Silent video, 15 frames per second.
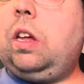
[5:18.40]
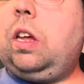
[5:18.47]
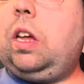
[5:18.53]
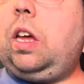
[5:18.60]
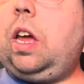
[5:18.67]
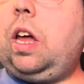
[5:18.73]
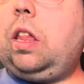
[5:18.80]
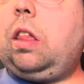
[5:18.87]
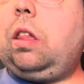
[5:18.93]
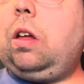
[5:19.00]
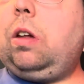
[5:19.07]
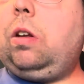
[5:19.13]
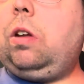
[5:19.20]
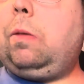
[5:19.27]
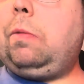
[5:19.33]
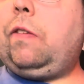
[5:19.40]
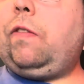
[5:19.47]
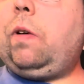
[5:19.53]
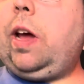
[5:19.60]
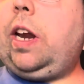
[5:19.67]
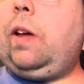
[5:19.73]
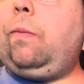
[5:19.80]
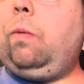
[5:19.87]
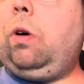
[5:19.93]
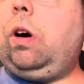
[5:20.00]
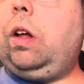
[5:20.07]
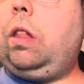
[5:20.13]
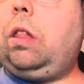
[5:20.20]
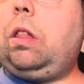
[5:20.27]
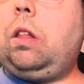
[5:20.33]
Yes, son, I'm afraid it
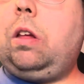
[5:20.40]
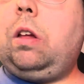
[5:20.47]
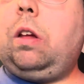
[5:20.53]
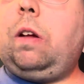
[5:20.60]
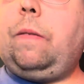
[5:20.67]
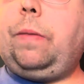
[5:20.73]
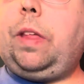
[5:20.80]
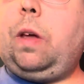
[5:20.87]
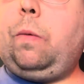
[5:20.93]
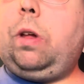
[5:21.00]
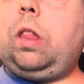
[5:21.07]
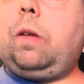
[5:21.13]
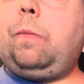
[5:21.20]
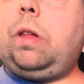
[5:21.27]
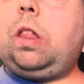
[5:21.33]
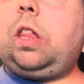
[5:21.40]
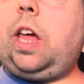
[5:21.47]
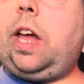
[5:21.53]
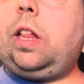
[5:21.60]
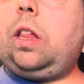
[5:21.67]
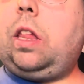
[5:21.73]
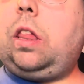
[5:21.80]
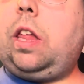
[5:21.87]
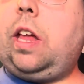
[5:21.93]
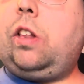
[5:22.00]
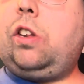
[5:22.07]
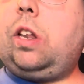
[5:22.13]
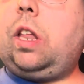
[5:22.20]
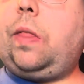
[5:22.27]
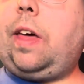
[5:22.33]
was. It was a mistake to send
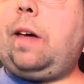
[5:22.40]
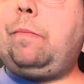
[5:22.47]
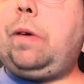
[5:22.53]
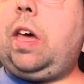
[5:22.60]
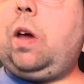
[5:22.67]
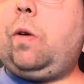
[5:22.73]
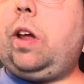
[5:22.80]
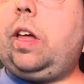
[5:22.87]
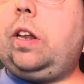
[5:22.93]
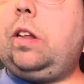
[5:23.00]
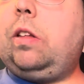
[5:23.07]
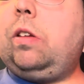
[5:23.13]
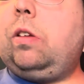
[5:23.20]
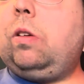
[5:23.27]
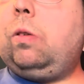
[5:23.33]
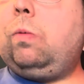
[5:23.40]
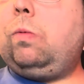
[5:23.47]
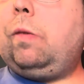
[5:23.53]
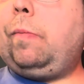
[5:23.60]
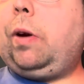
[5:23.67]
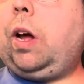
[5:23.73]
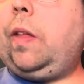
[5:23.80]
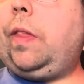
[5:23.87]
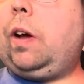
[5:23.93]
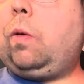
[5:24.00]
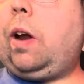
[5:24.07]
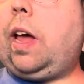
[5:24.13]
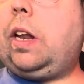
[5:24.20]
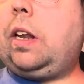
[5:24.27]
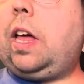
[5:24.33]
you to that period replied the
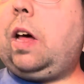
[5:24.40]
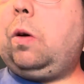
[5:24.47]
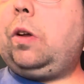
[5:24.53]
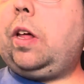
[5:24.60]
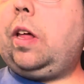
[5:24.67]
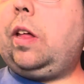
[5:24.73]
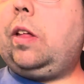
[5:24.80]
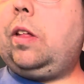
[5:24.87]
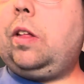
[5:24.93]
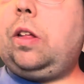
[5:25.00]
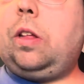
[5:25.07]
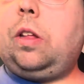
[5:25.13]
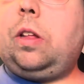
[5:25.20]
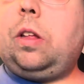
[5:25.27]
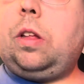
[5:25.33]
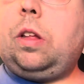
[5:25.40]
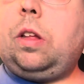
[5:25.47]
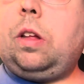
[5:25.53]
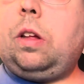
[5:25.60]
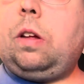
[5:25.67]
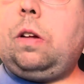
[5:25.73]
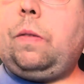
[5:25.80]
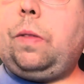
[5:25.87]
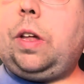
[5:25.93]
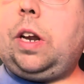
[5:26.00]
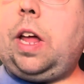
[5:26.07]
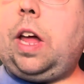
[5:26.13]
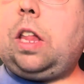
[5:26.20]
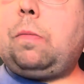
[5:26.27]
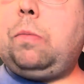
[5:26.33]
Grand Elder. The
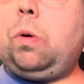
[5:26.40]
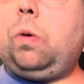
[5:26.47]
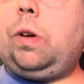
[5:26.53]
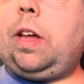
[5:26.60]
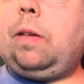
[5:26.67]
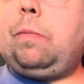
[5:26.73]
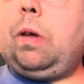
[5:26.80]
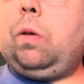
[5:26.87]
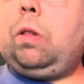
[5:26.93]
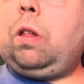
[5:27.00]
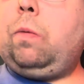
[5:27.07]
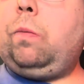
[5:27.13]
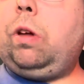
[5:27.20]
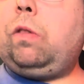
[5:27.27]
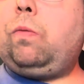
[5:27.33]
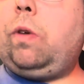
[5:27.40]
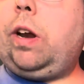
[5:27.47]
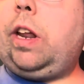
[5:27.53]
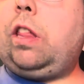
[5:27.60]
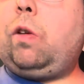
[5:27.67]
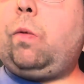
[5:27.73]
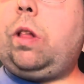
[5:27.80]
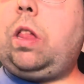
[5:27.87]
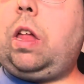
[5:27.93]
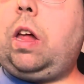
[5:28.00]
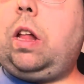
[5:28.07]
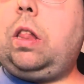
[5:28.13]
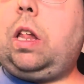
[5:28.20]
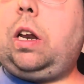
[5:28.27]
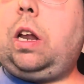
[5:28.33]
next morning Milton was ready to
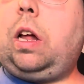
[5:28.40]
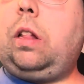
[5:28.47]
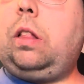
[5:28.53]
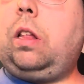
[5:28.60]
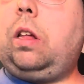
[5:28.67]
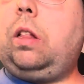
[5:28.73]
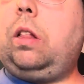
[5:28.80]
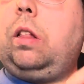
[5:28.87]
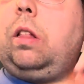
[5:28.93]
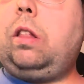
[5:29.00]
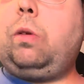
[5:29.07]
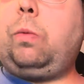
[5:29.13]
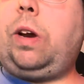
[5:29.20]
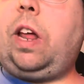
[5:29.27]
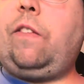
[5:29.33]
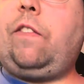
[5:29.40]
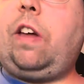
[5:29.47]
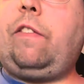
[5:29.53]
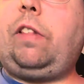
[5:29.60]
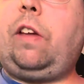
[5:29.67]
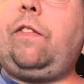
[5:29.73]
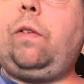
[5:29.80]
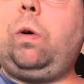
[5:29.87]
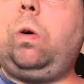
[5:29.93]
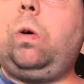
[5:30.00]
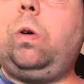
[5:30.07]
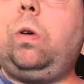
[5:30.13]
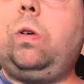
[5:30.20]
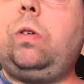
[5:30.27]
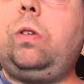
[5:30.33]
return to London,
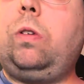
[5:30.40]
2054.